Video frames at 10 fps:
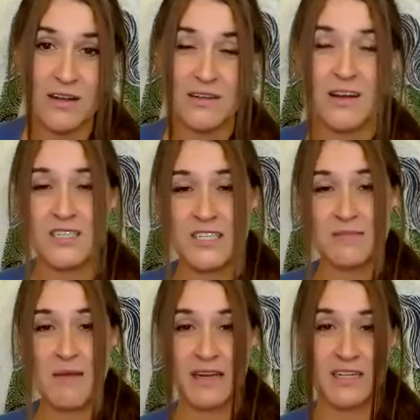not just
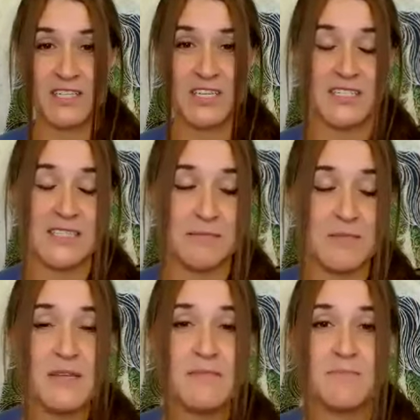managing
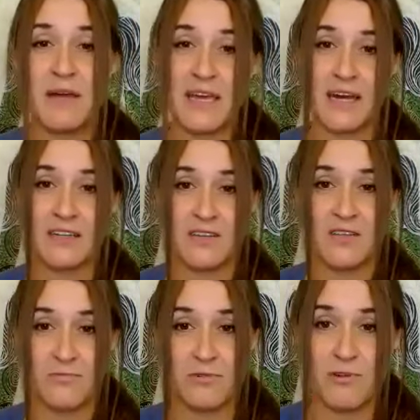symptoms, but getting to
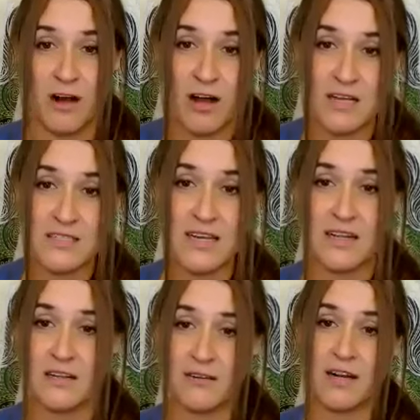the root cause and
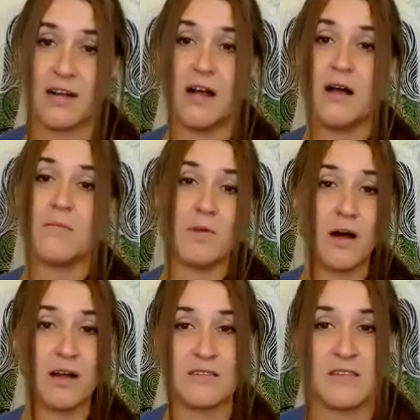clearing
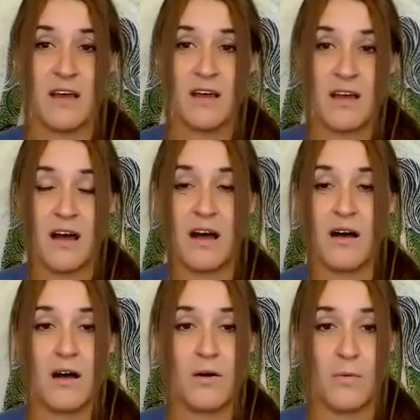blocks
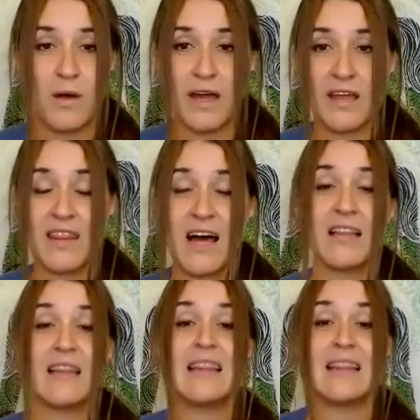away
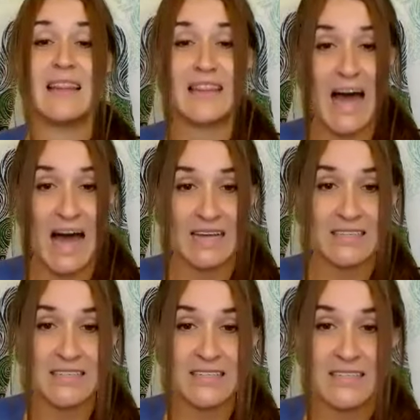that
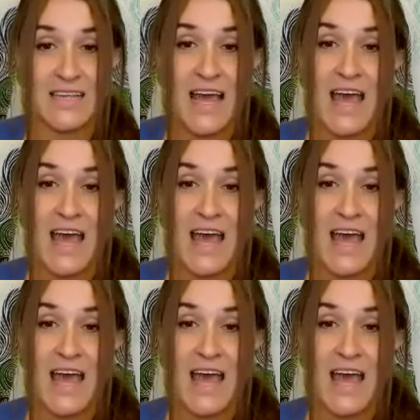lasts.